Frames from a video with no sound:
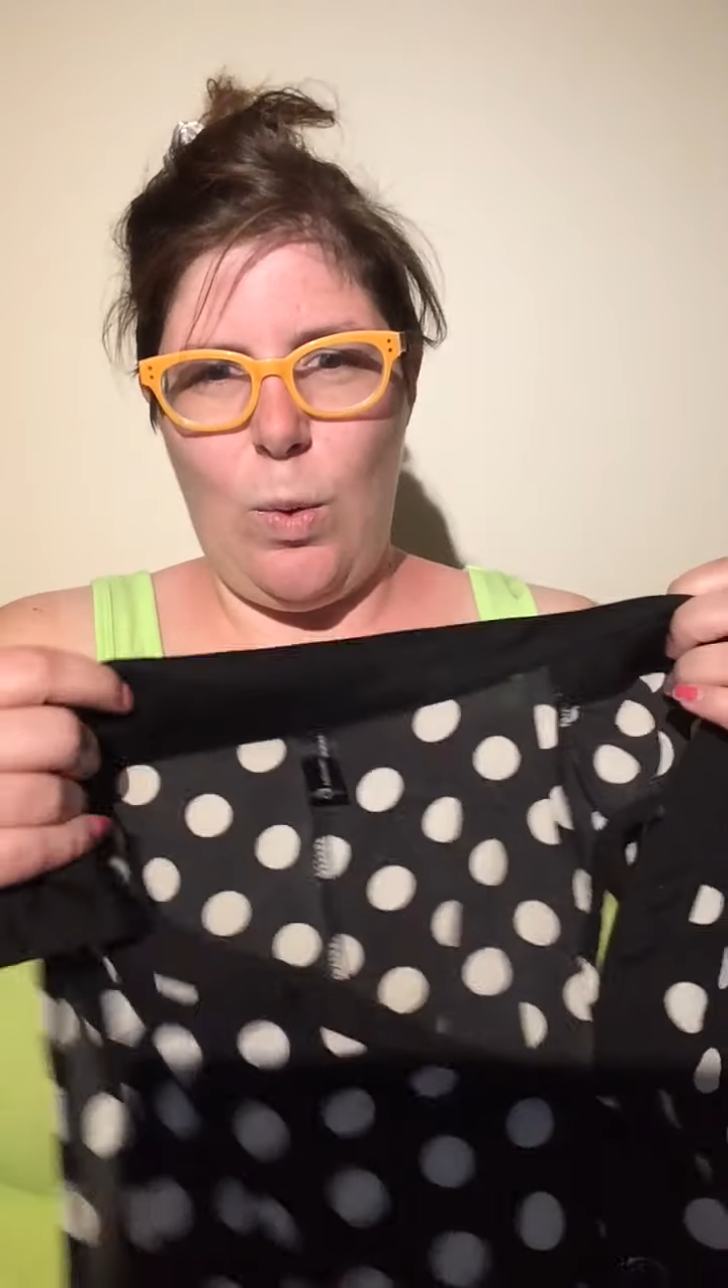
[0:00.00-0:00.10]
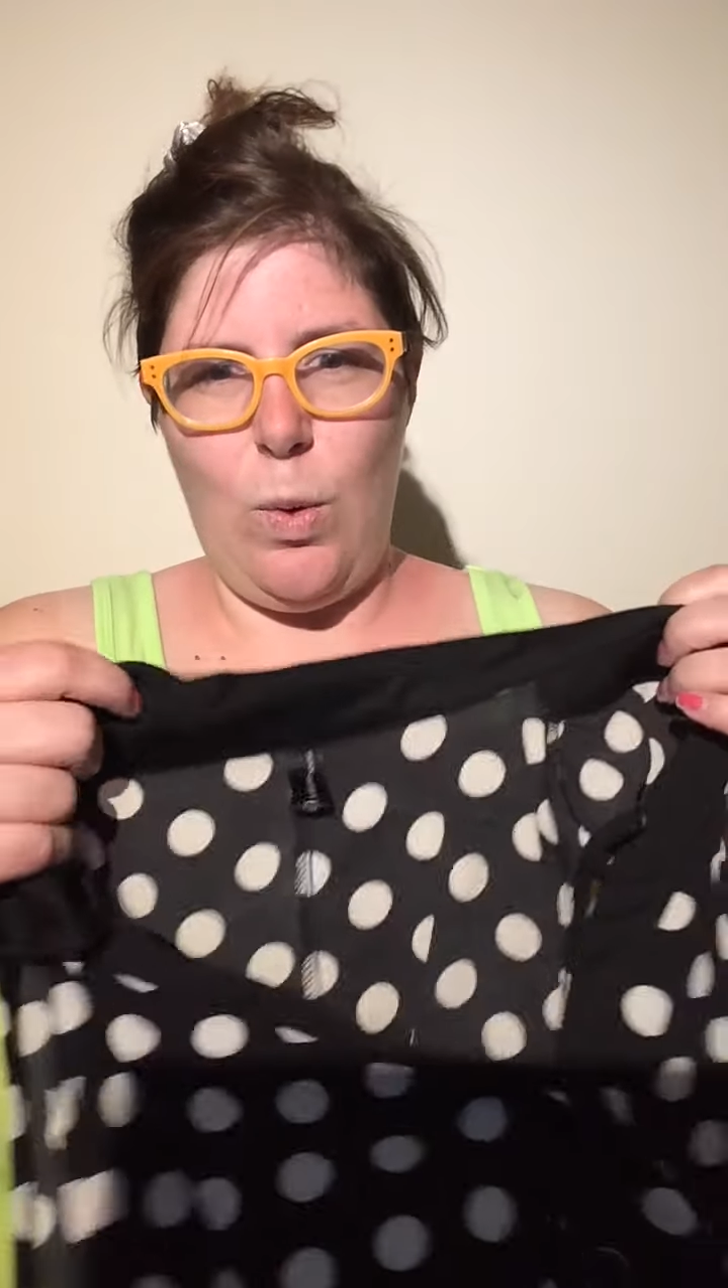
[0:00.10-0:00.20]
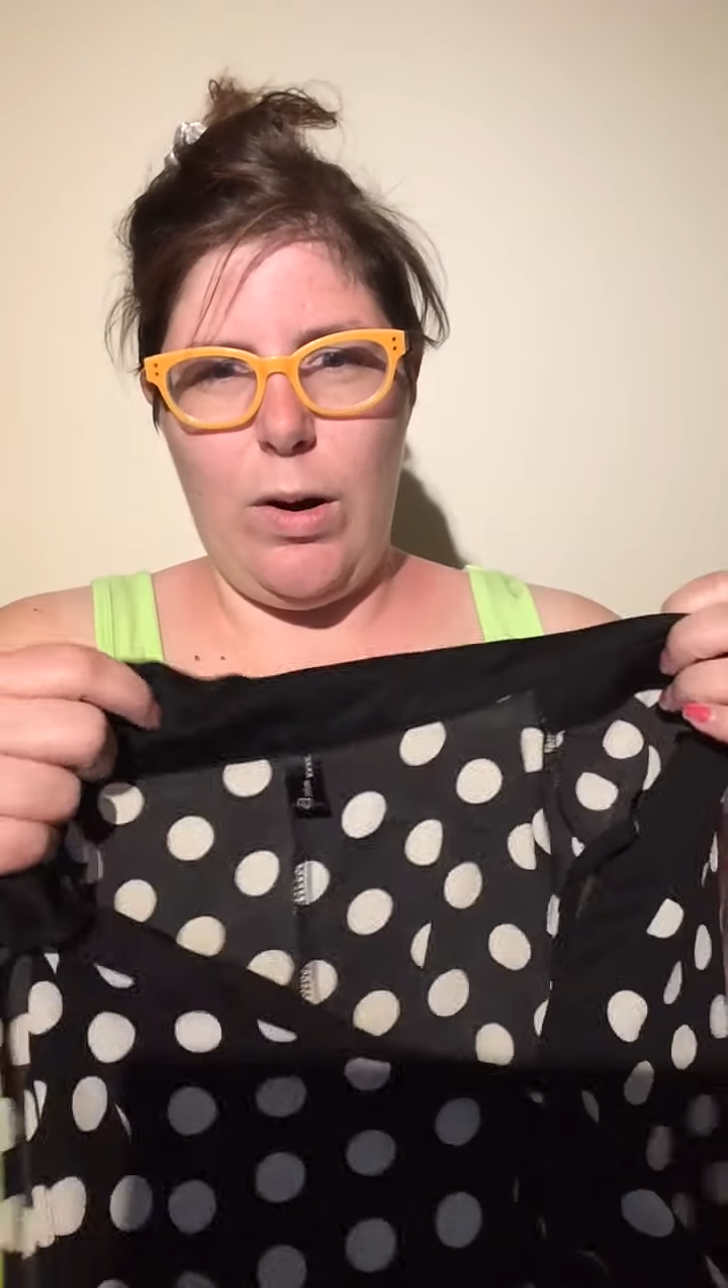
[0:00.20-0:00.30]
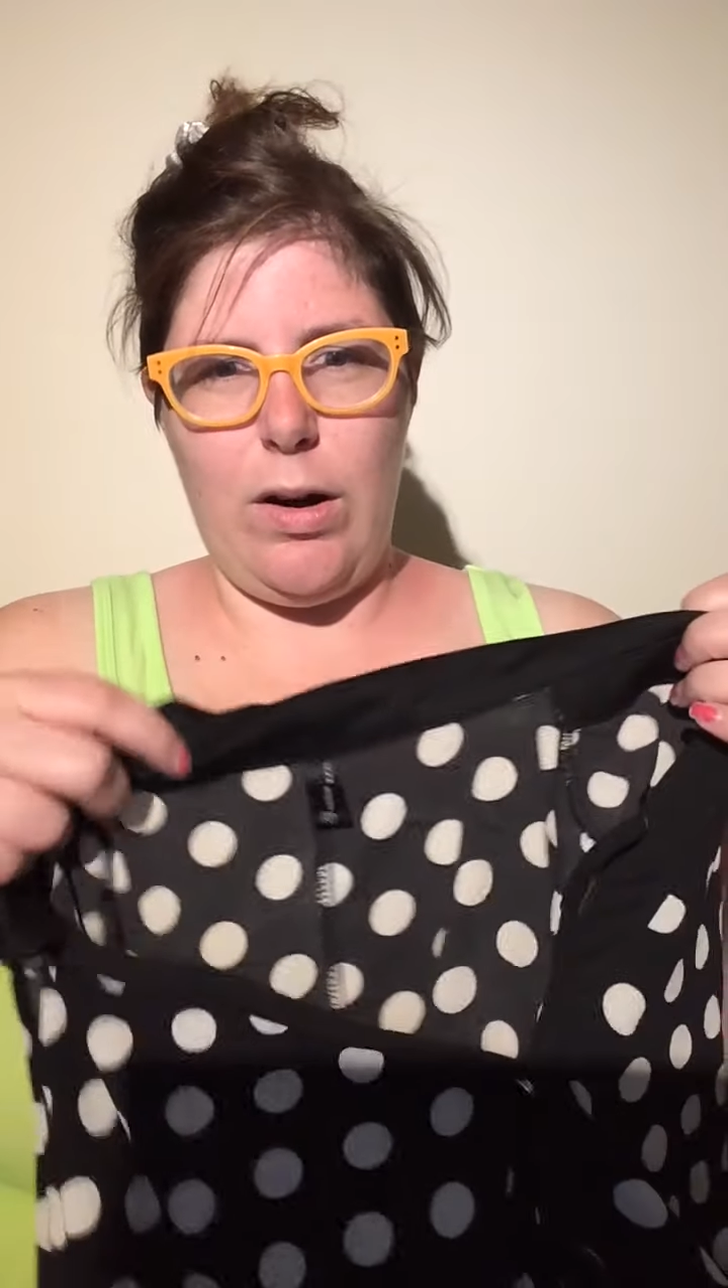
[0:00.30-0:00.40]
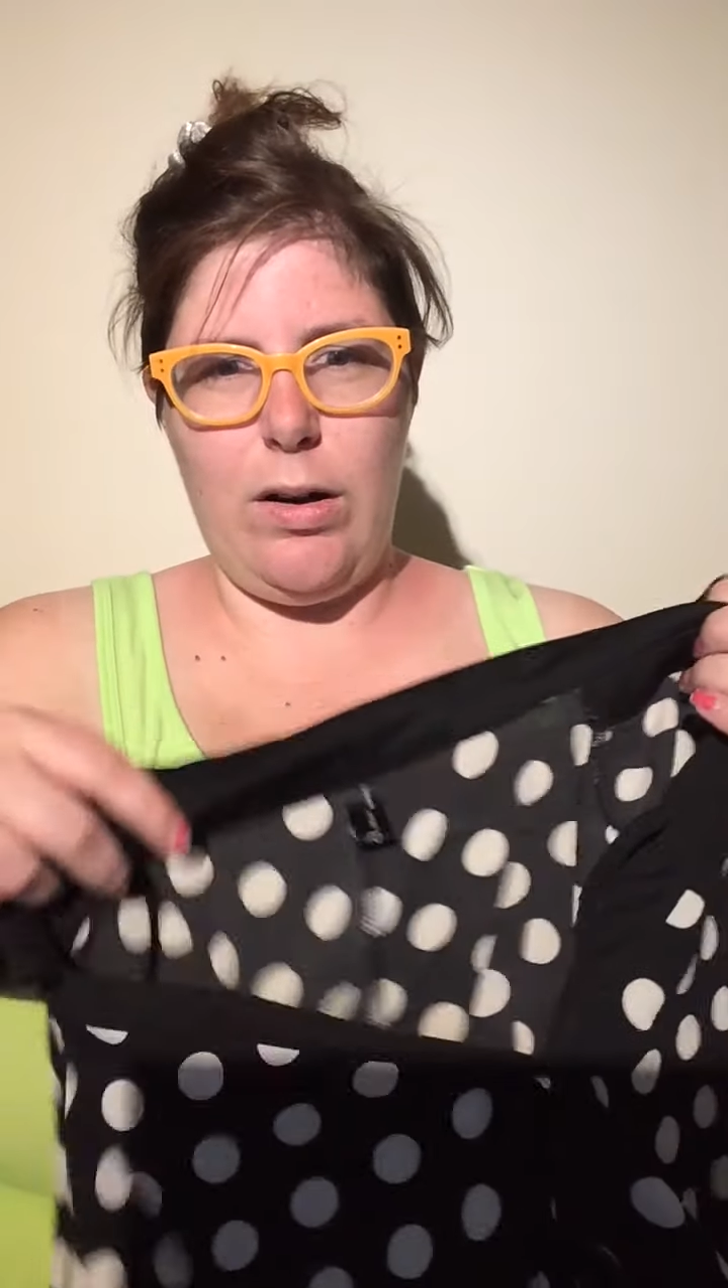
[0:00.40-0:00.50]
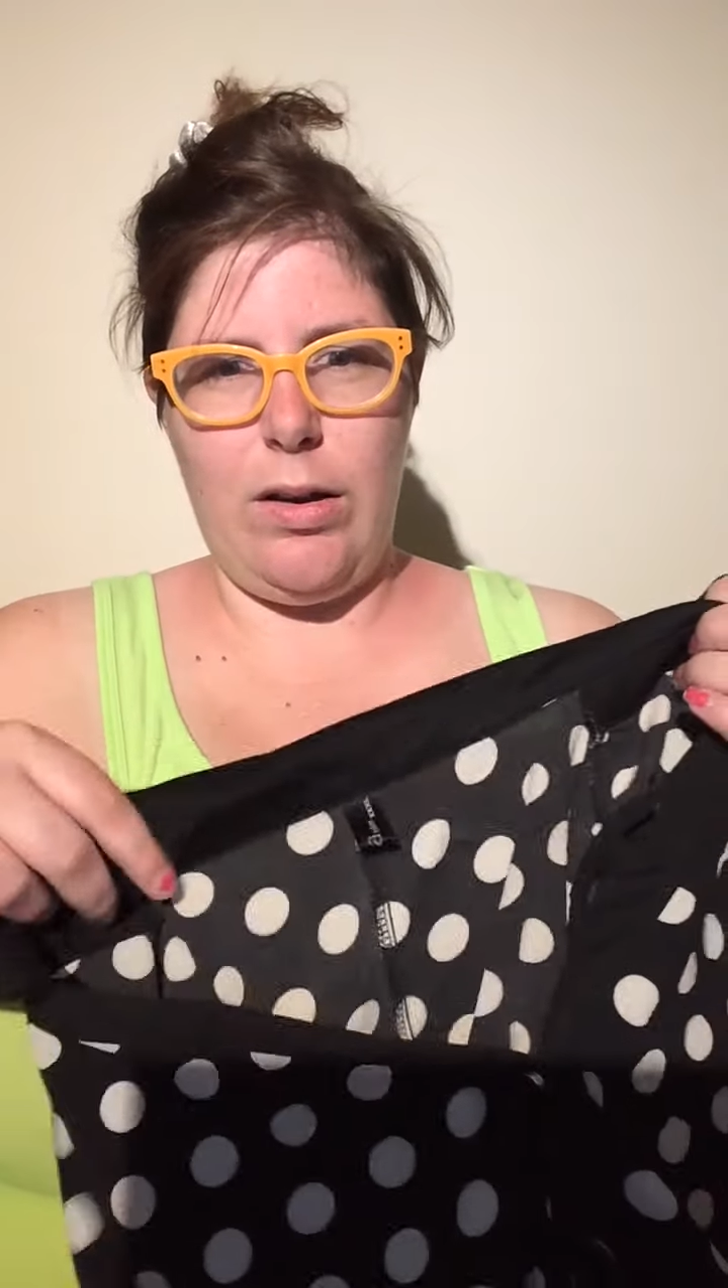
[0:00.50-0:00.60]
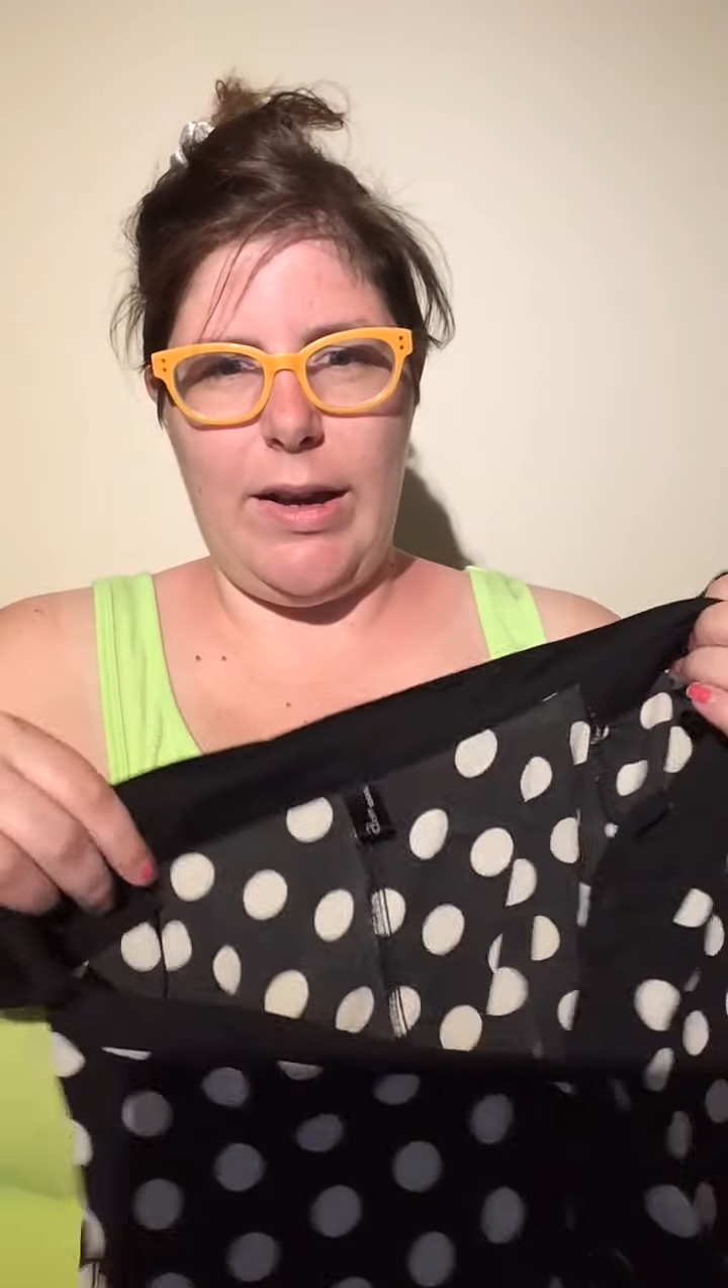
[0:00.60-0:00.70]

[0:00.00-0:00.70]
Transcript: or